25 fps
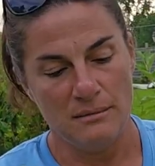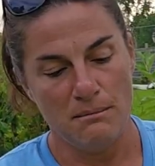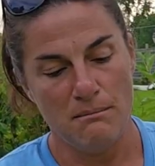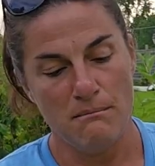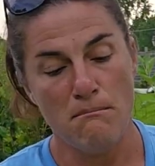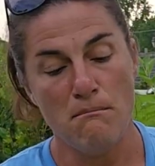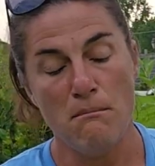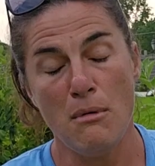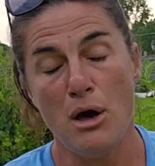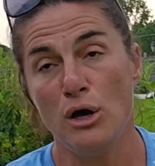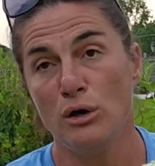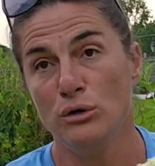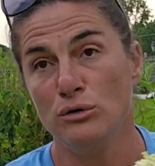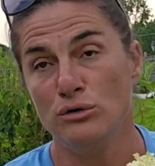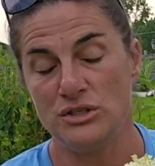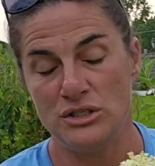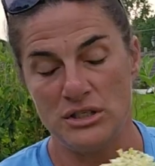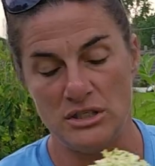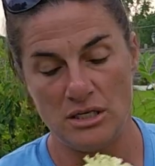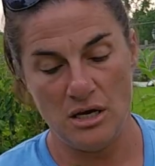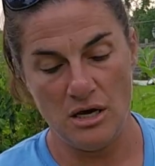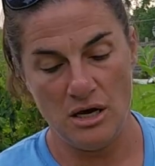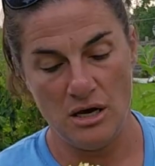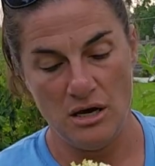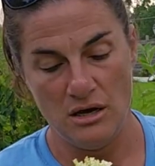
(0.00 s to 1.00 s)

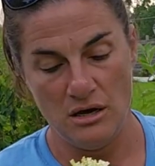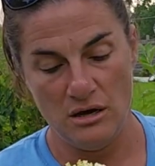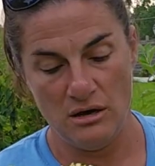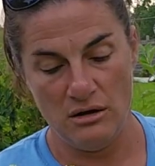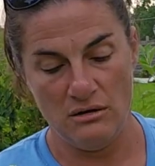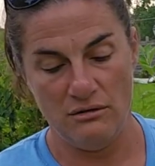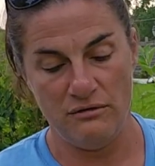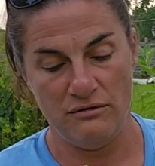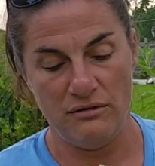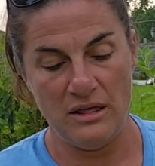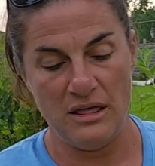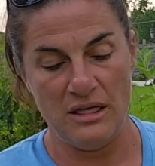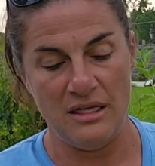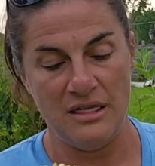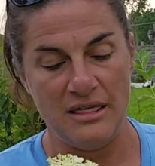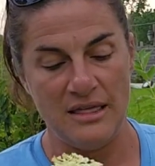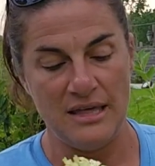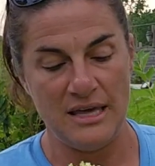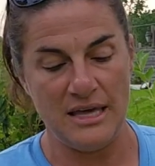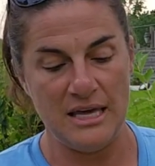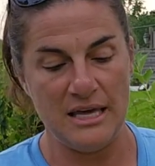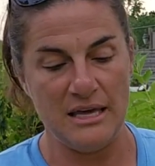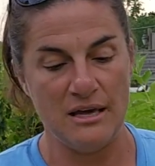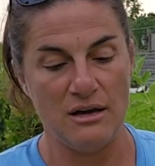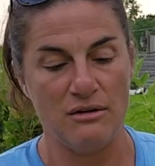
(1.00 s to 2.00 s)
most of
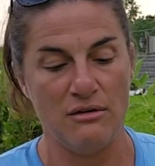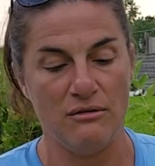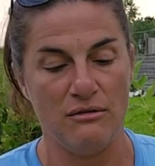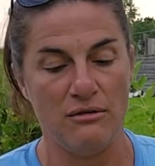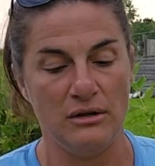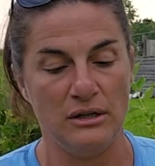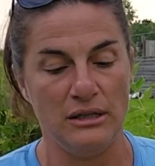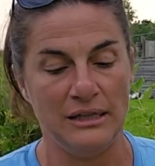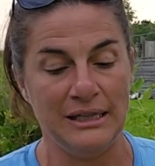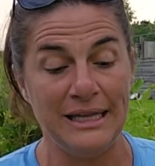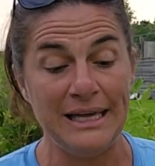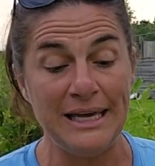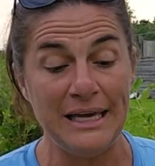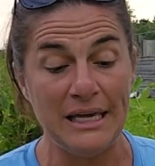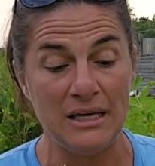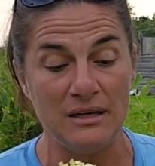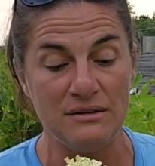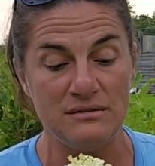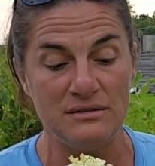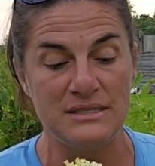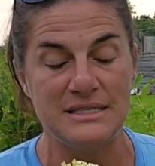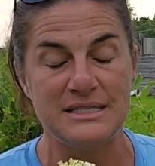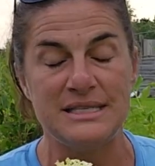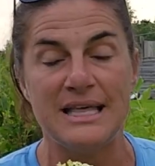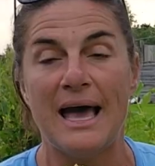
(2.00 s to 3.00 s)
the
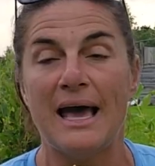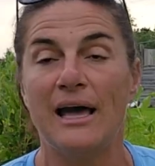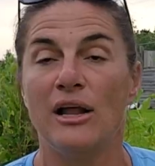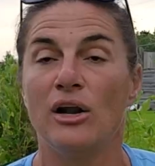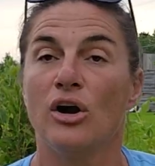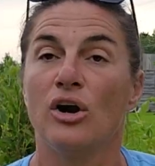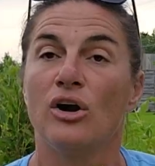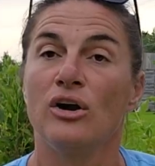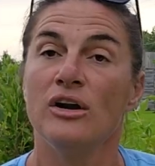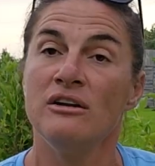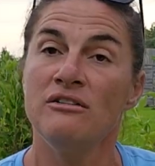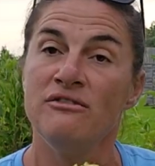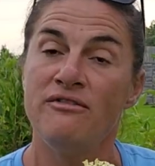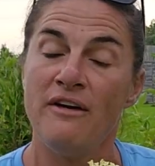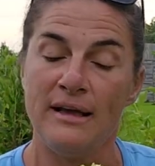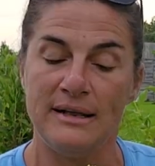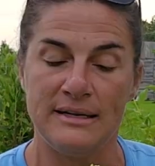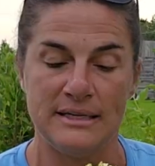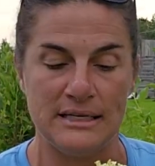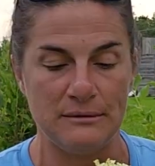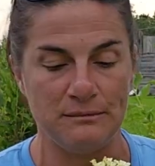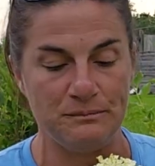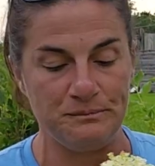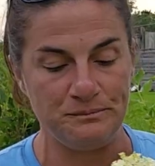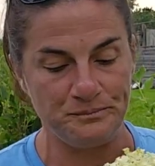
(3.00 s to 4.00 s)
leaves that are
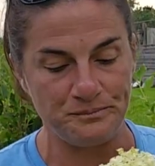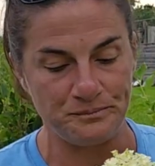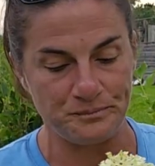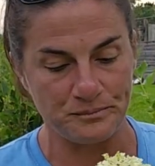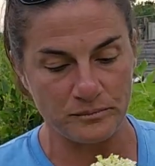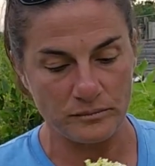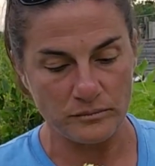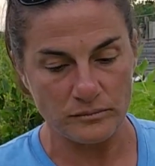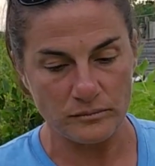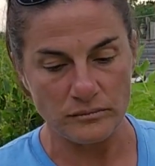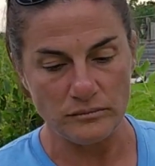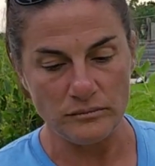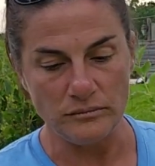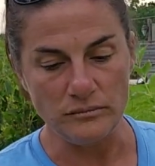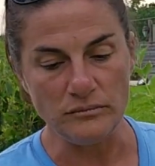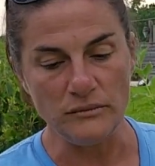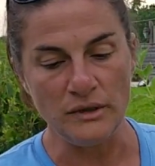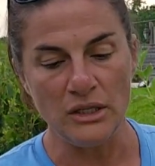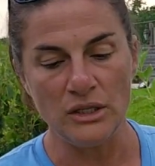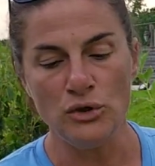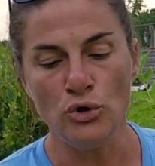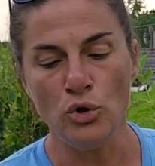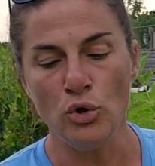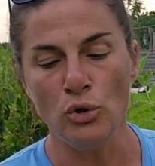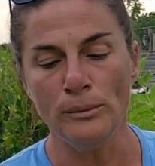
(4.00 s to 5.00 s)
infected.
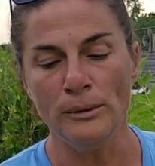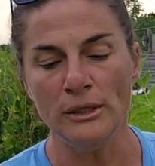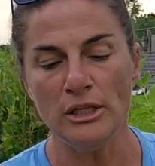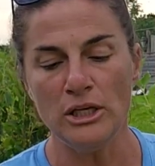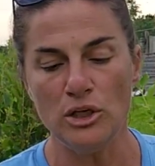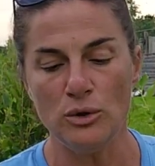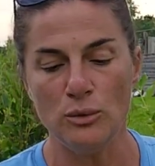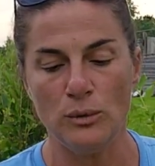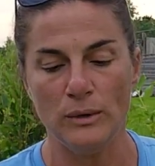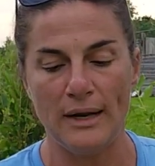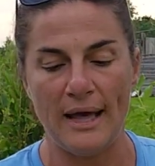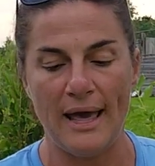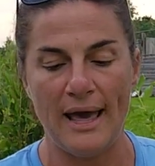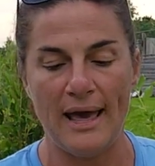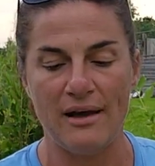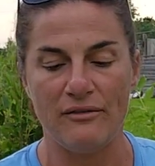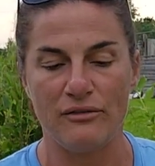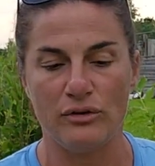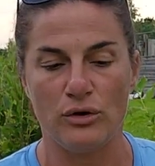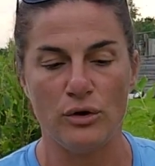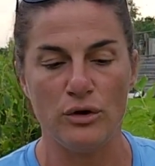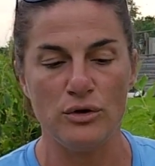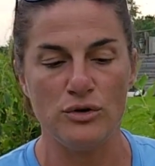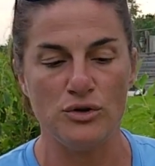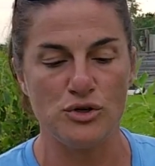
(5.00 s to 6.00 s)
Normally you want to have
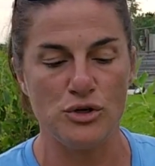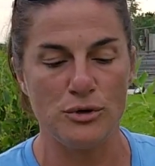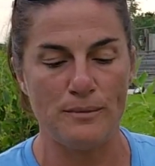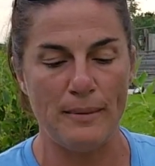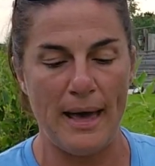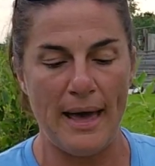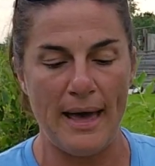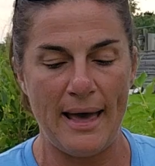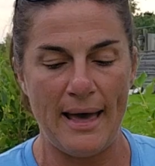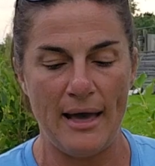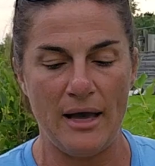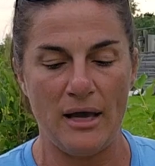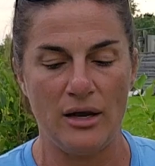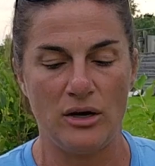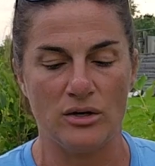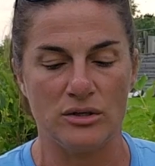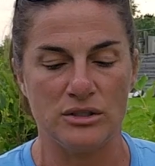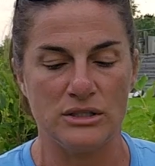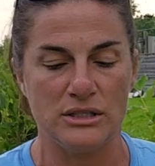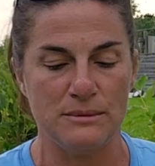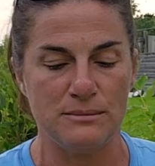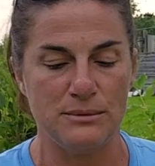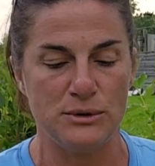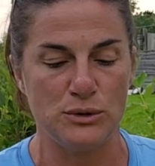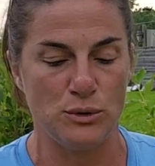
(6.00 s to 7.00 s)
a grocery bag or
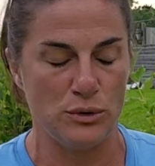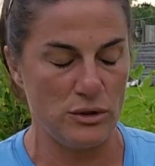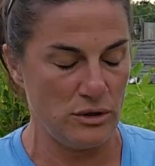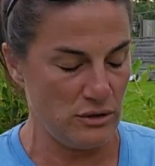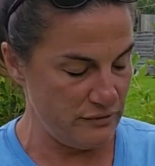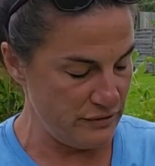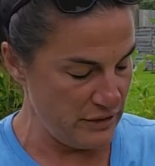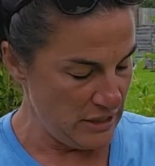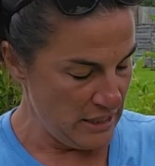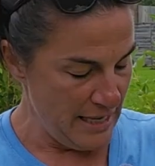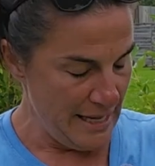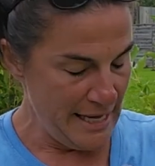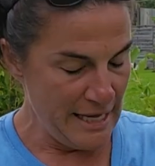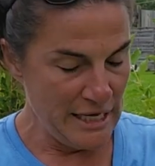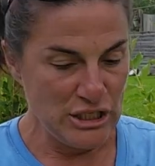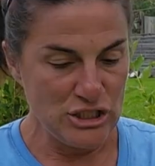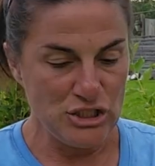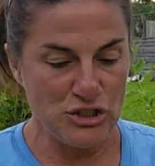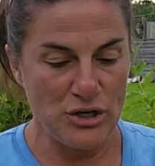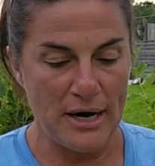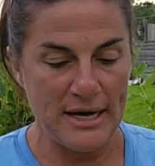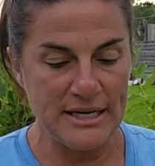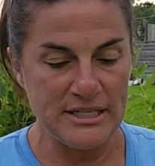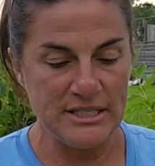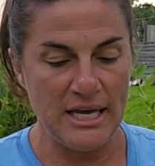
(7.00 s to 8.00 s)
some sort of
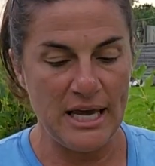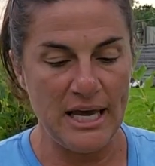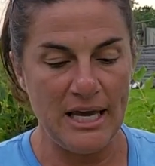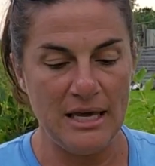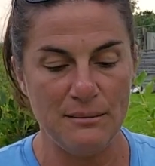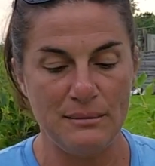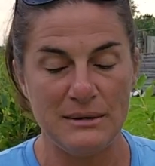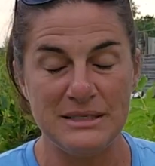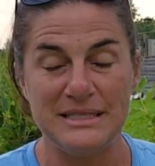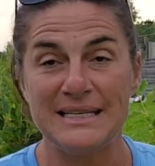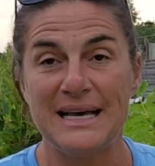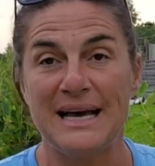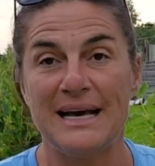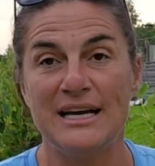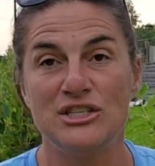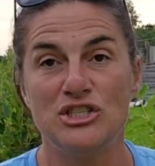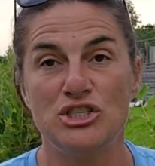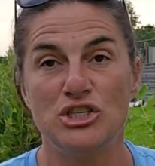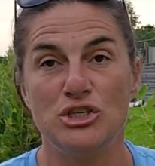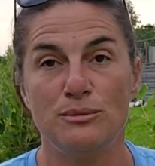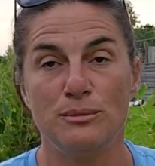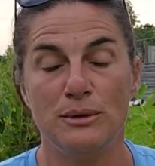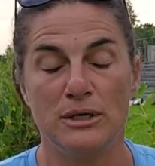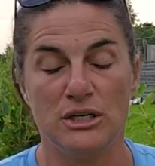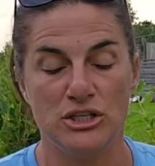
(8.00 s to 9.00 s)
trash can beside
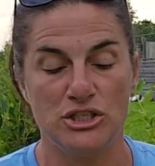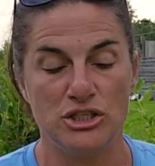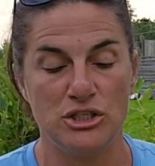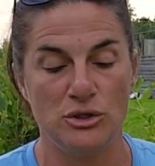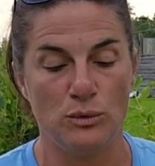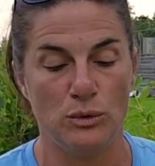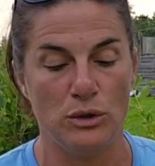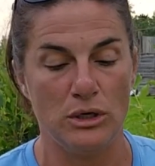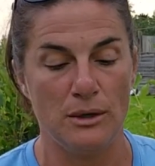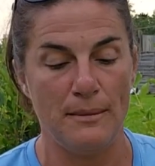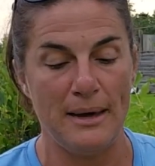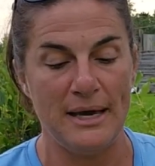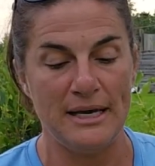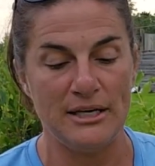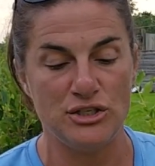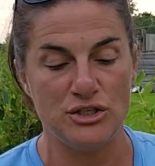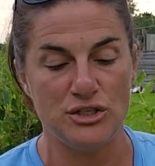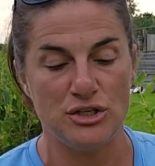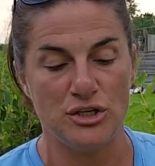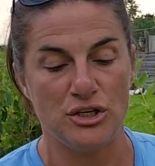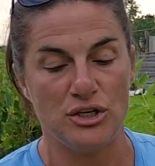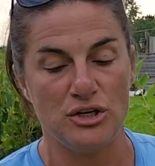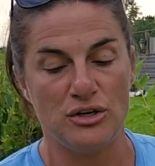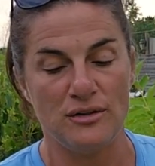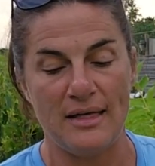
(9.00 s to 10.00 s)
you, because you want to make
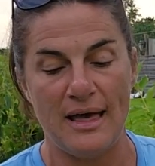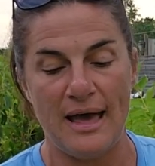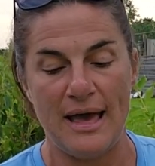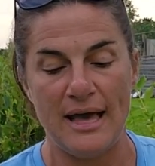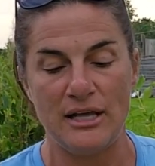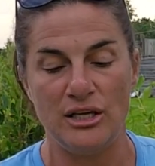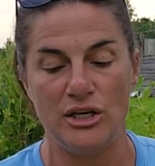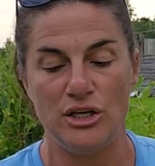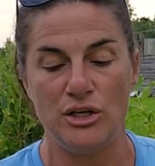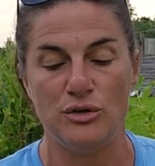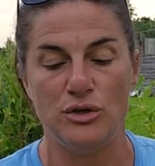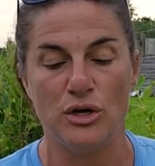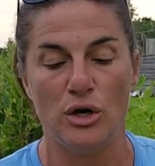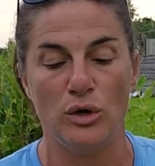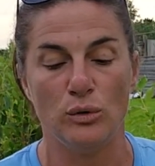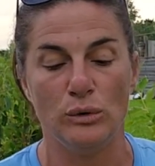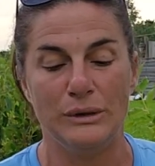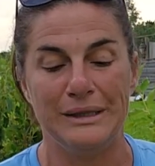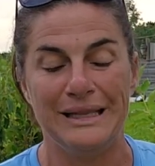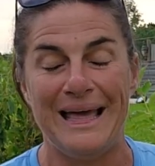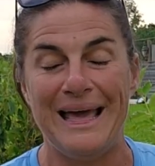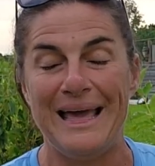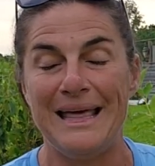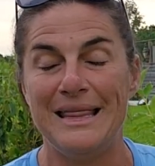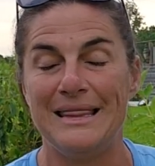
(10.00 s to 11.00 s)
sure that you
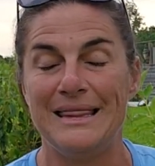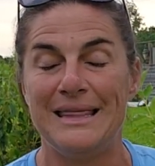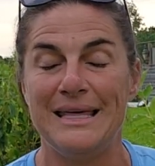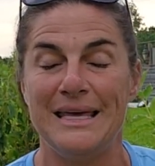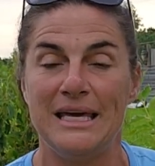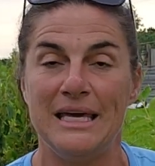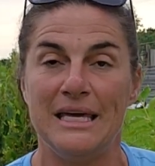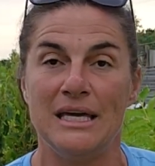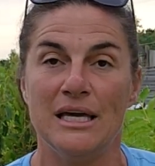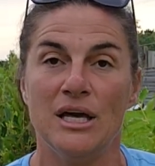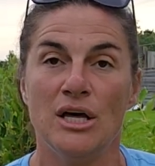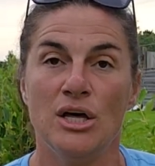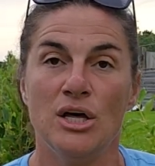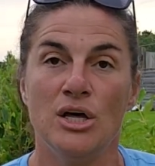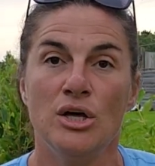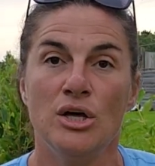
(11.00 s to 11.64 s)
don't let the